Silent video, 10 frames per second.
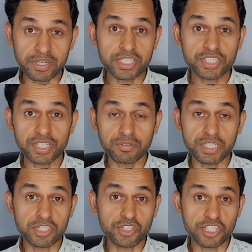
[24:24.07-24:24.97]
various
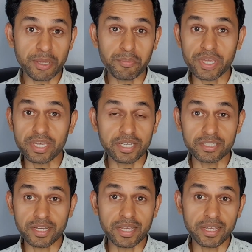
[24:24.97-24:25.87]
degrees such as
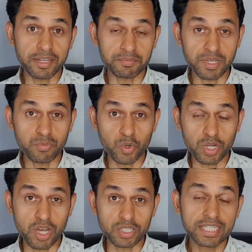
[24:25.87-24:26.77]
MBA and
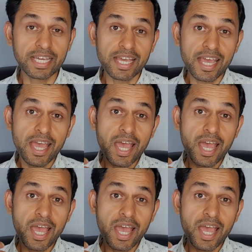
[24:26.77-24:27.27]
whatnot.